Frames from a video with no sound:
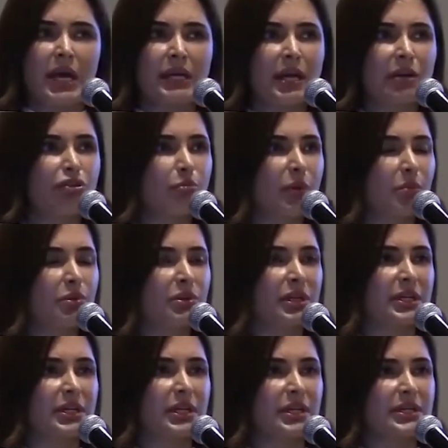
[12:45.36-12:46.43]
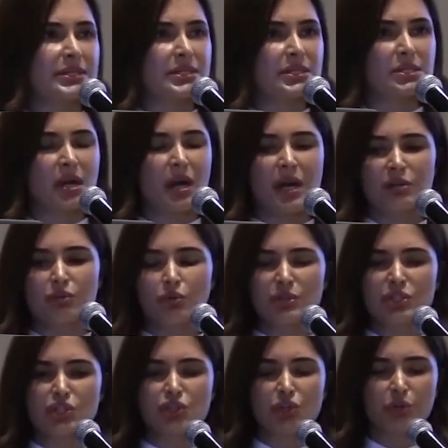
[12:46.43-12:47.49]
And I remember a case, I don't know,
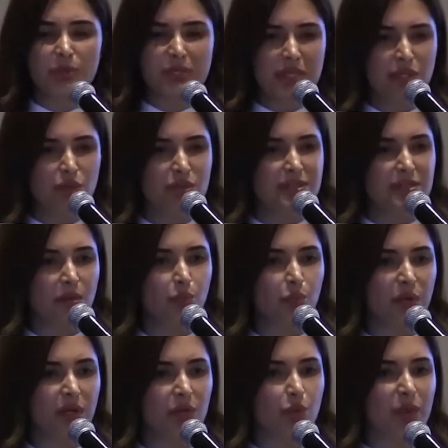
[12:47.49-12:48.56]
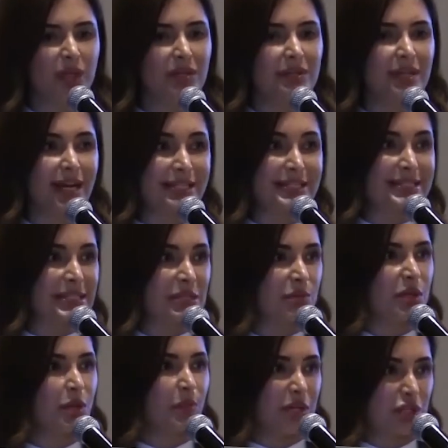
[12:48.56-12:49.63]
in Germany or somewhere, where a
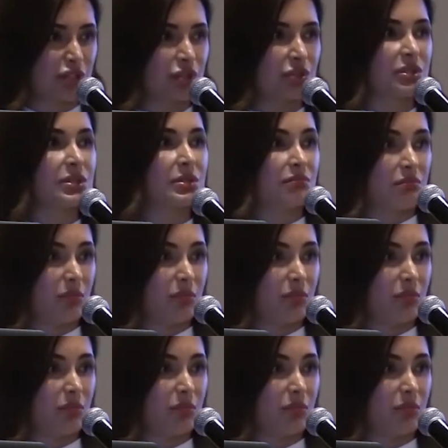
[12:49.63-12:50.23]
thalassemia patient